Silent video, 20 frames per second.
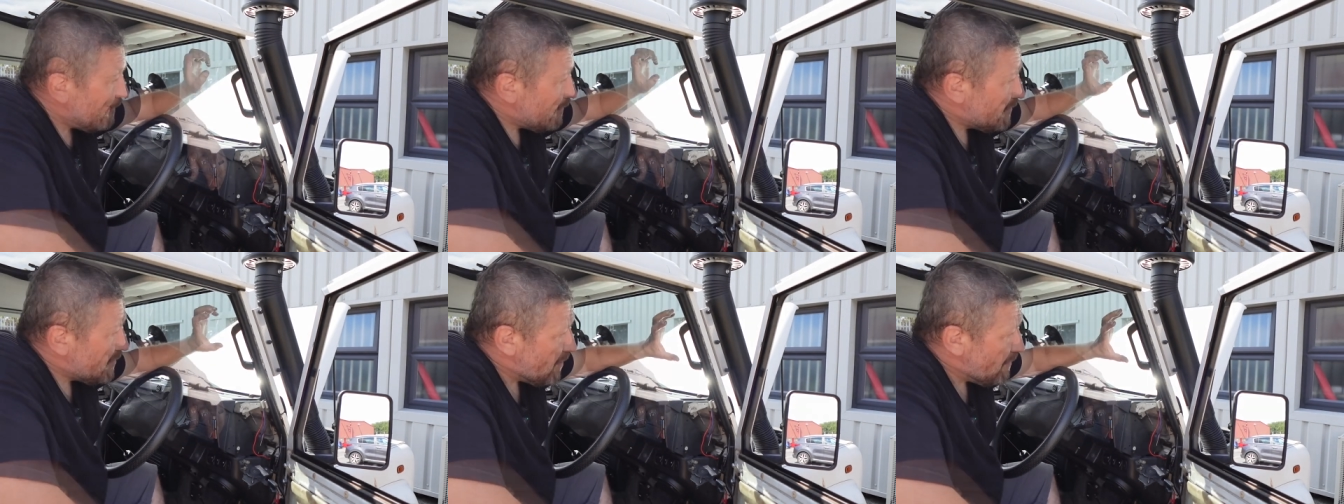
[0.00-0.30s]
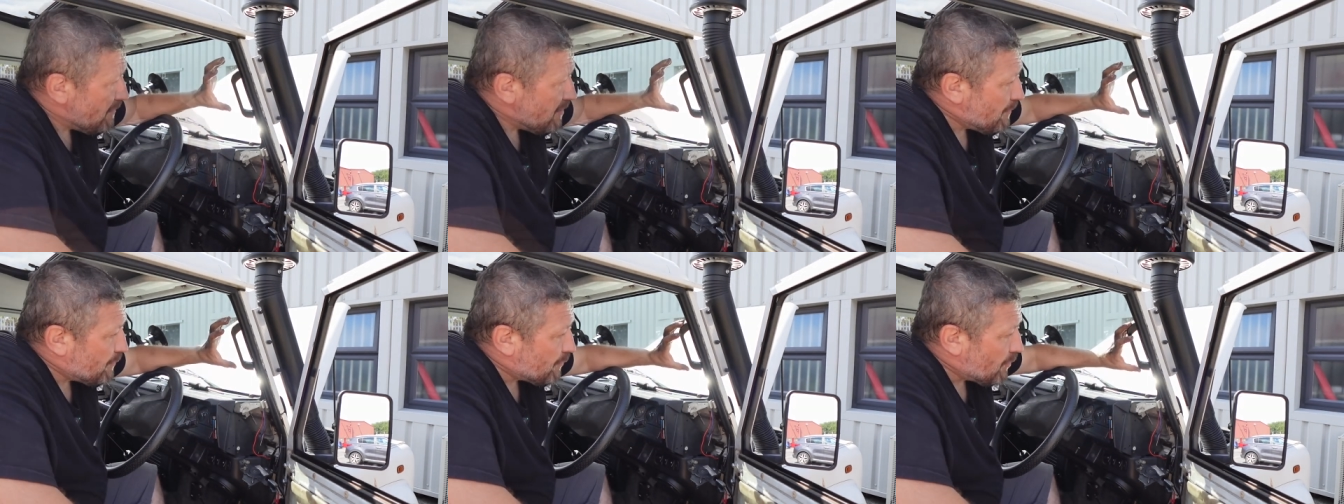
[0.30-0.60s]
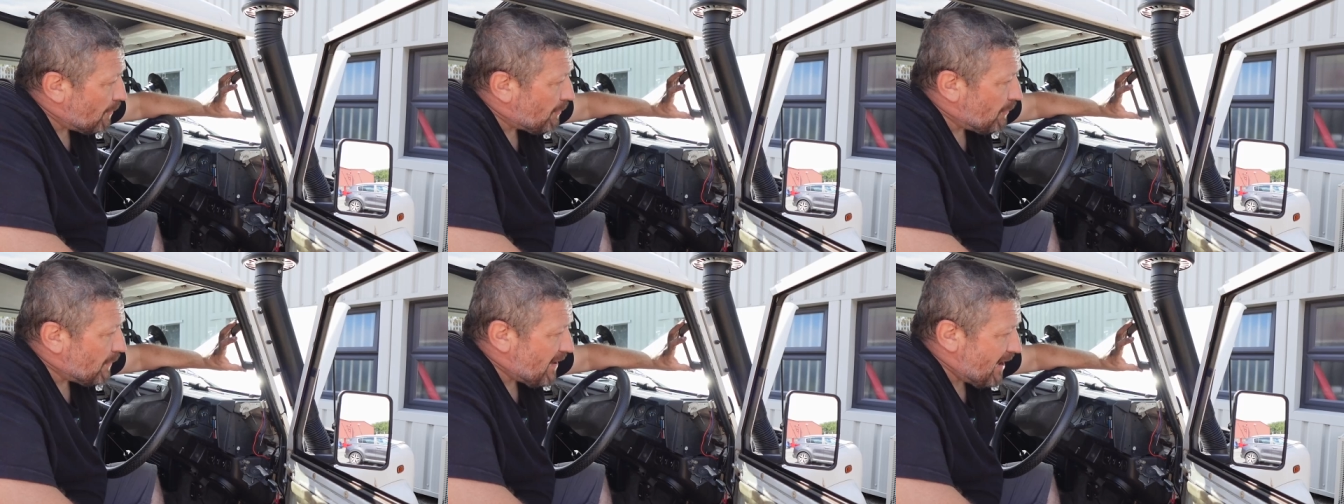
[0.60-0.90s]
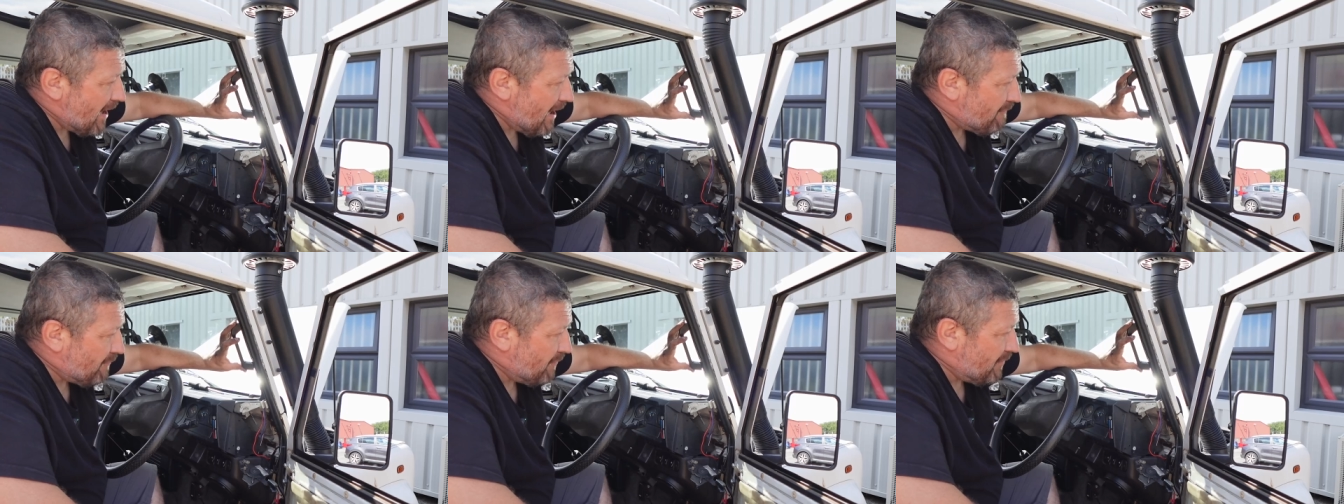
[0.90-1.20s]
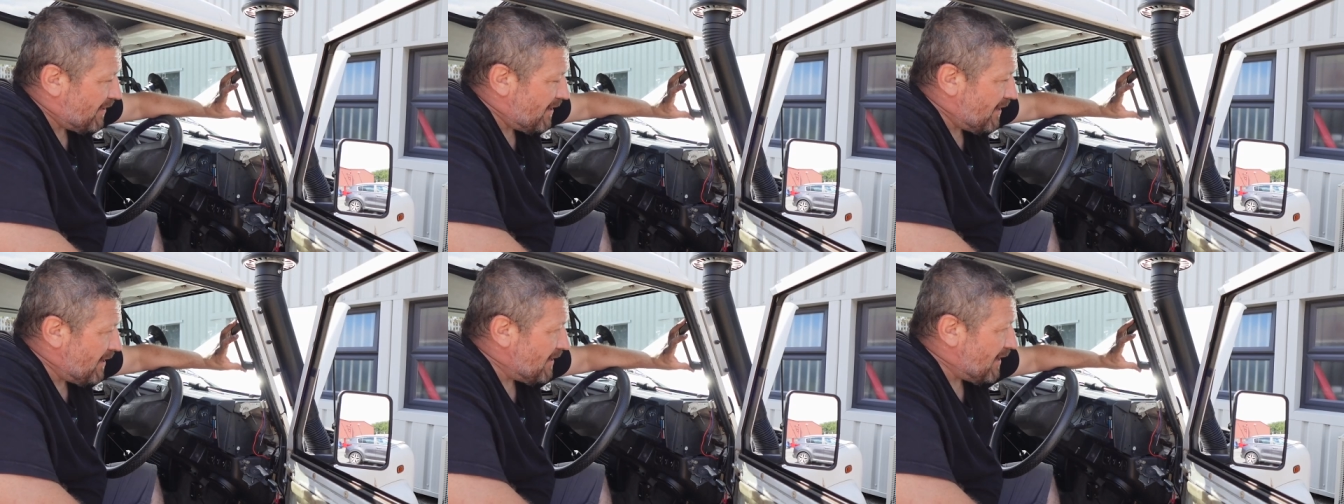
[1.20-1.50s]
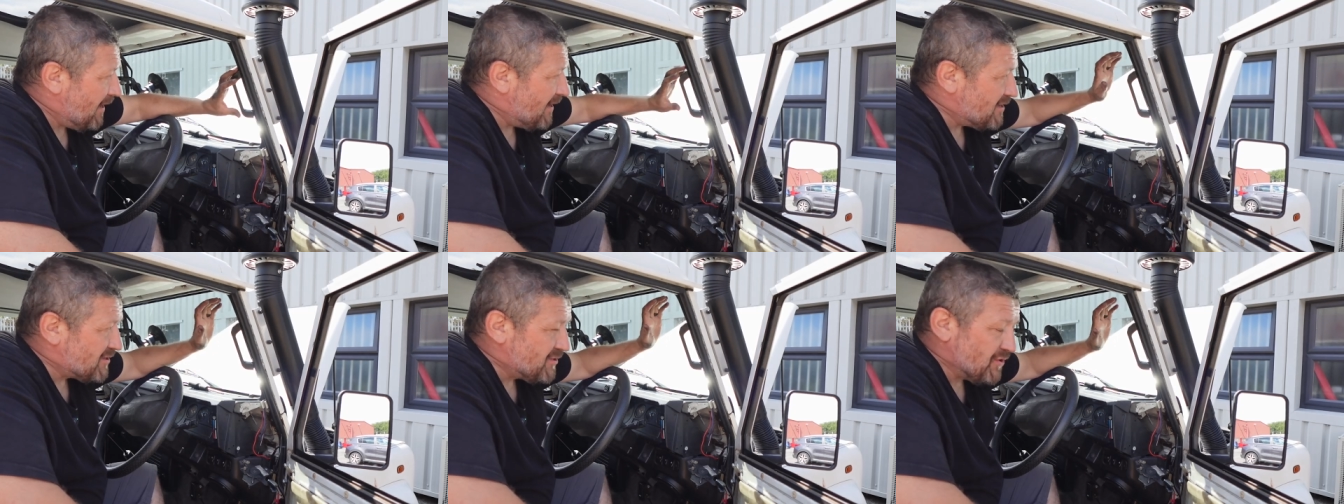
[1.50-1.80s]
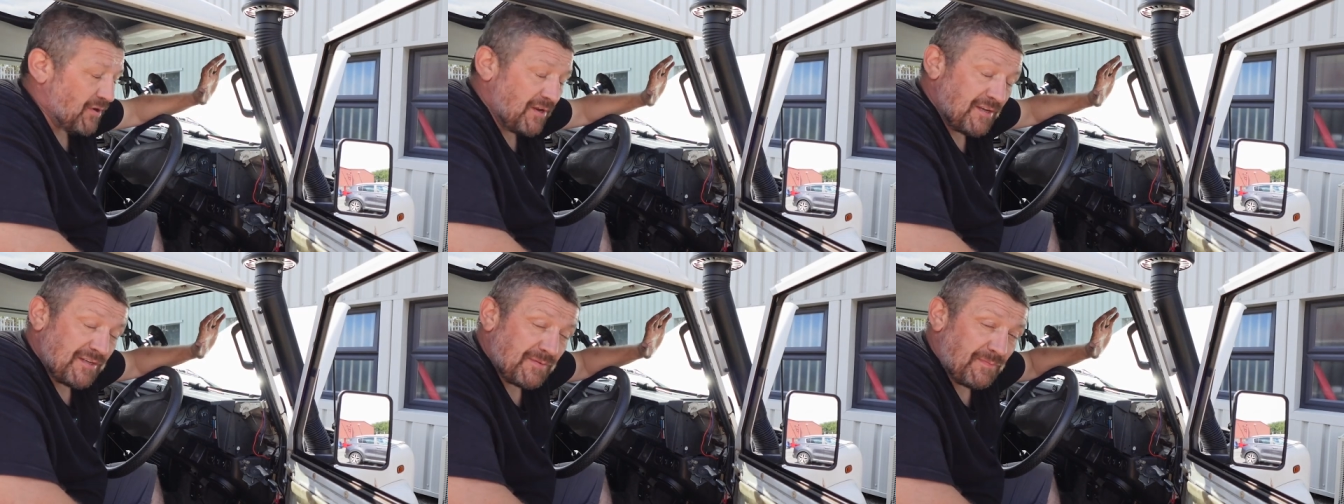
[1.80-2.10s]
The only problem I have with it, and it's
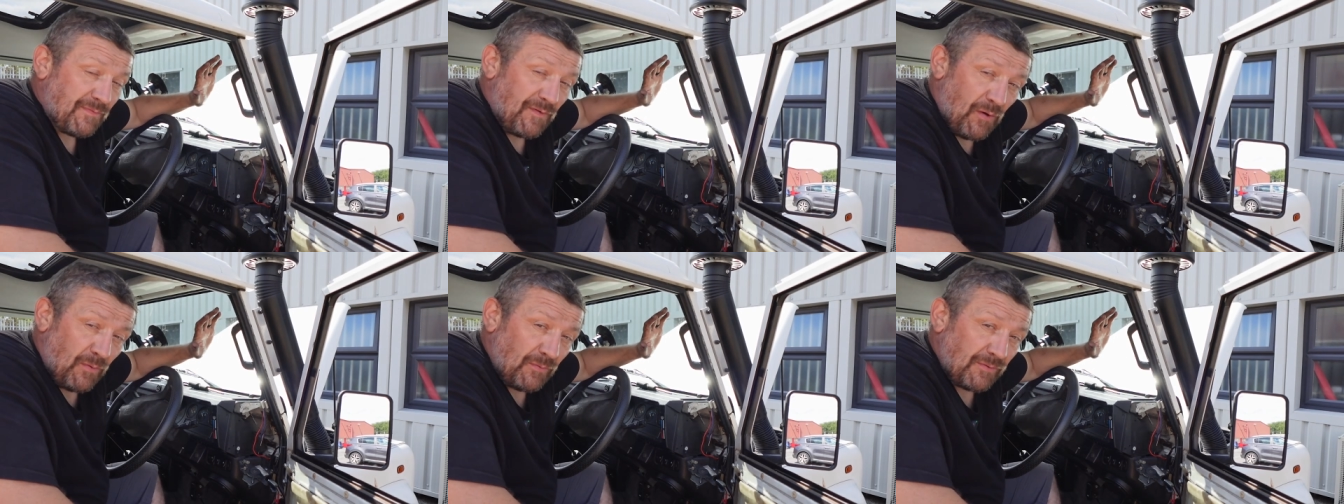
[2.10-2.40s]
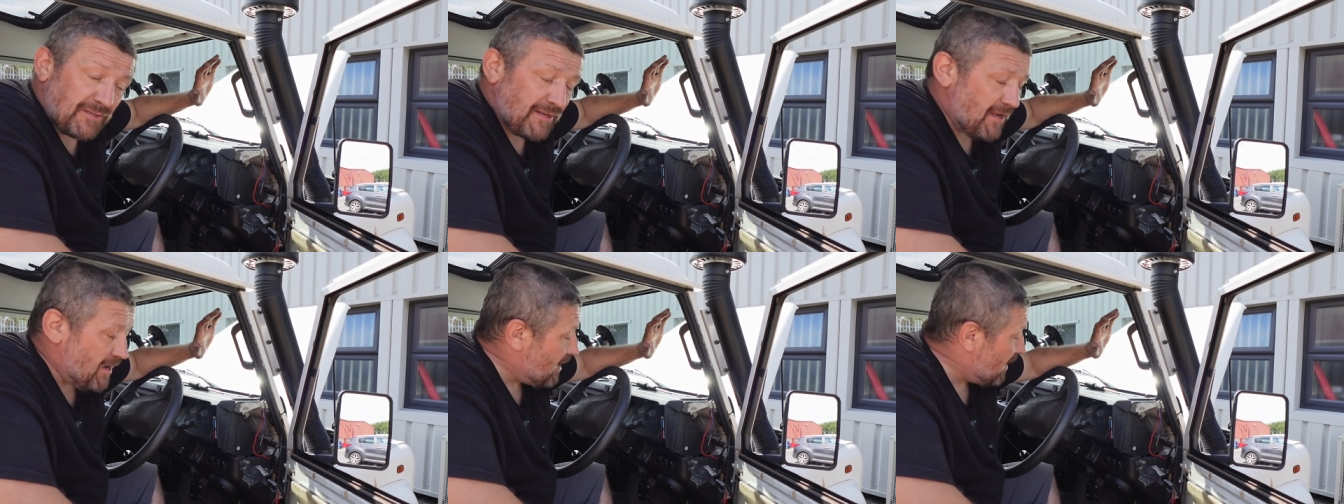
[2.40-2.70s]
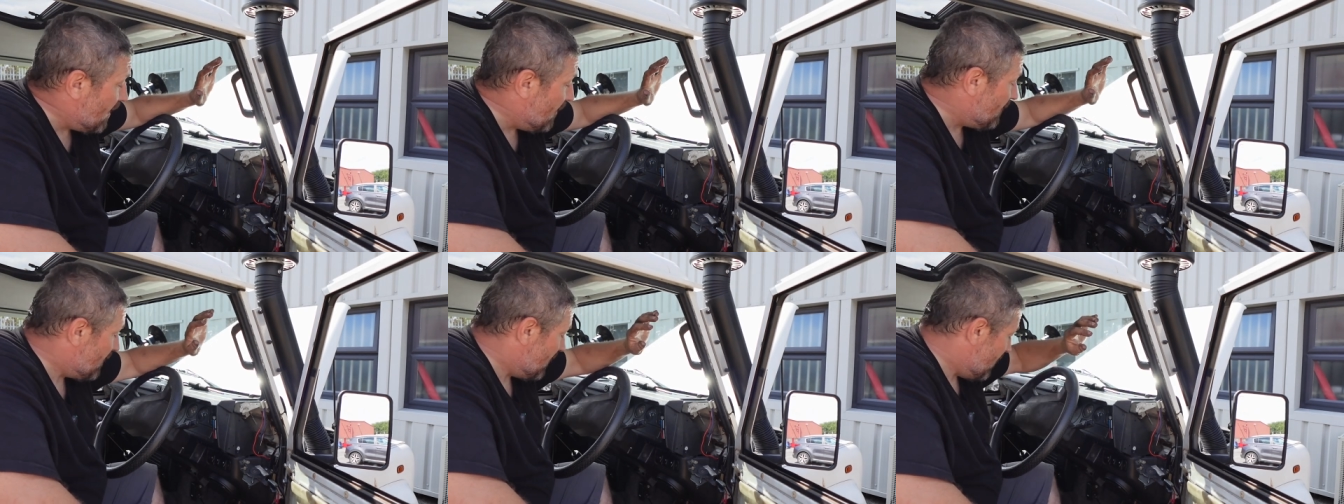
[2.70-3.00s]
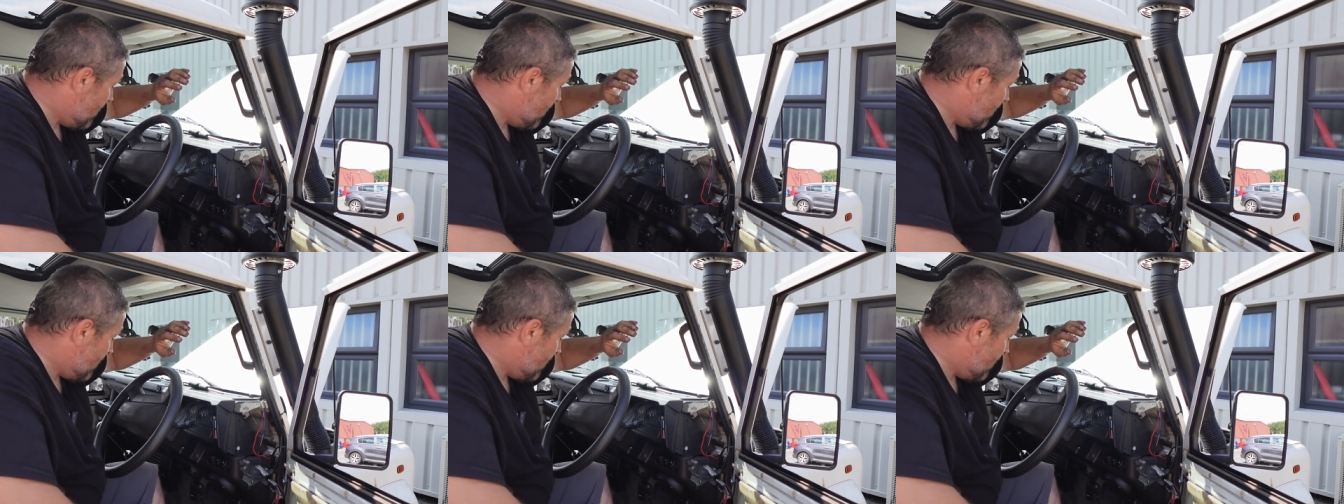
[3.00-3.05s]
not its fault, um,